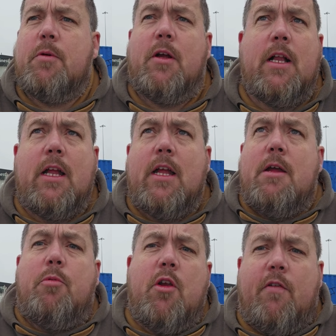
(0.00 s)
But
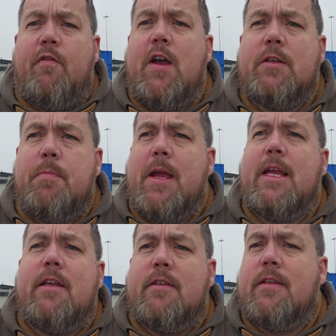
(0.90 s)
putting on fresh
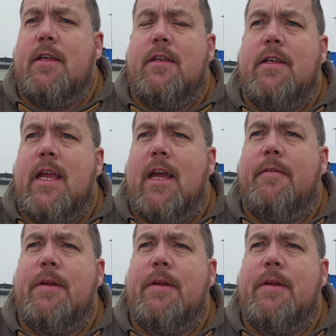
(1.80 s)
baits and yeah